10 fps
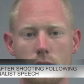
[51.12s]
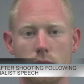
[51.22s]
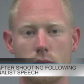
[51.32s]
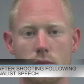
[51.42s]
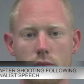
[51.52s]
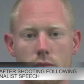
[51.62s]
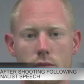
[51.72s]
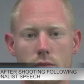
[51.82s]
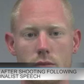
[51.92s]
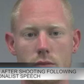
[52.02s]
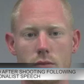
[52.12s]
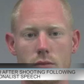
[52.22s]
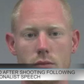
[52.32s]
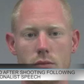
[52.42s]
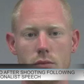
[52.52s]
in that group struck the
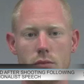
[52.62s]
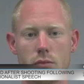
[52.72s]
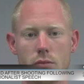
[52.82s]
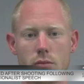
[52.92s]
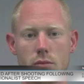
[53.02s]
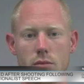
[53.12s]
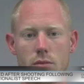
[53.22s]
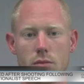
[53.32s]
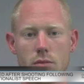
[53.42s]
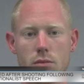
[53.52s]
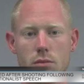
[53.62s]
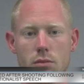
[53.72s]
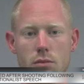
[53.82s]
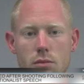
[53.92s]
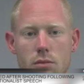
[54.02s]
back window of the man's vehicle
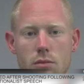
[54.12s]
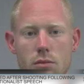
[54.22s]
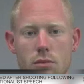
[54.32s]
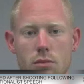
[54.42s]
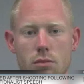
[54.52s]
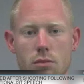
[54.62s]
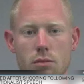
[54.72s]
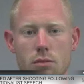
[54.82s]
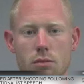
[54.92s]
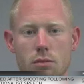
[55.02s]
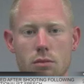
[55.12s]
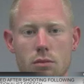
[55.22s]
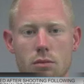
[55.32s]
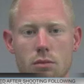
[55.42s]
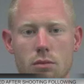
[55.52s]
with a baton, one of
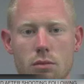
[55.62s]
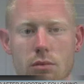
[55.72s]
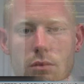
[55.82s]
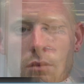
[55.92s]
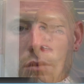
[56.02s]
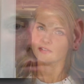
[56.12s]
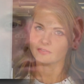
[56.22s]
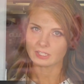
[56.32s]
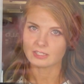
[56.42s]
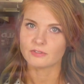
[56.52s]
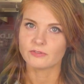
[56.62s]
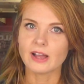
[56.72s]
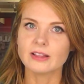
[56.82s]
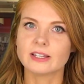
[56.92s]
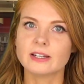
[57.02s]
the three men, a convicted
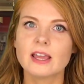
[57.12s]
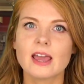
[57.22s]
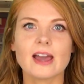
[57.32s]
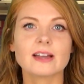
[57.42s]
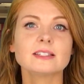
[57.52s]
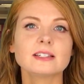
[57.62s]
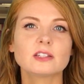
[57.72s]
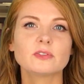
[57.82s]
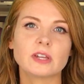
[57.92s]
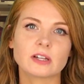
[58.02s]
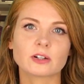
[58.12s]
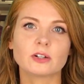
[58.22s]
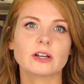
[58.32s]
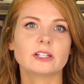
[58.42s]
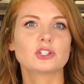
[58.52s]
felon, exited the
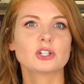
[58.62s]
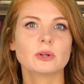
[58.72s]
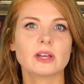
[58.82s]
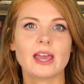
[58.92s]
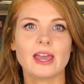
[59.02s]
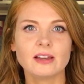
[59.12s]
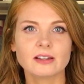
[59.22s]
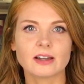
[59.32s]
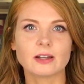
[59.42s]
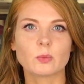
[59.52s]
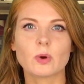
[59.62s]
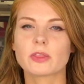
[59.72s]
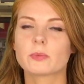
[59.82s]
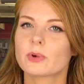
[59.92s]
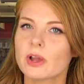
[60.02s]
vehicle and showed a handgun
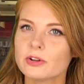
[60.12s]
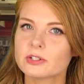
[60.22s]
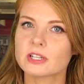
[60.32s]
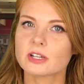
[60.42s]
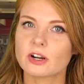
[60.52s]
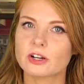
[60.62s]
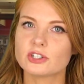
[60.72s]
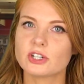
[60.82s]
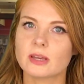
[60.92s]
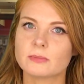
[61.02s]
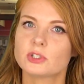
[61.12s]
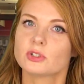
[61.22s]
while the brothers encouraged him